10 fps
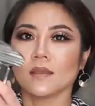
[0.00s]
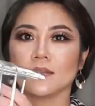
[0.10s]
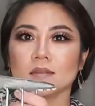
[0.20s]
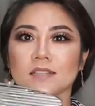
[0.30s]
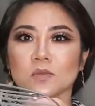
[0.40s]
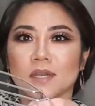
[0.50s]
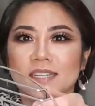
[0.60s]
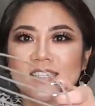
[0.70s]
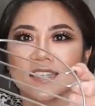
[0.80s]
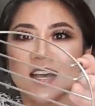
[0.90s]
And this
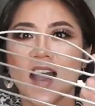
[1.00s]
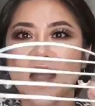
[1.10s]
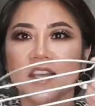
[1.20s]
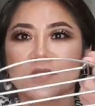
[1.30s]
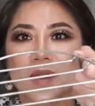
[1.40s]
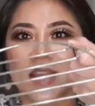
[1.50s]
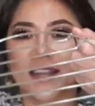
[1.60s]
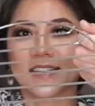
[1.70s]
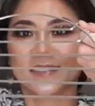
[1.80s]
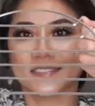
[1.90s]
one is the high
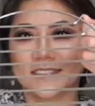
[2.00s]
rack.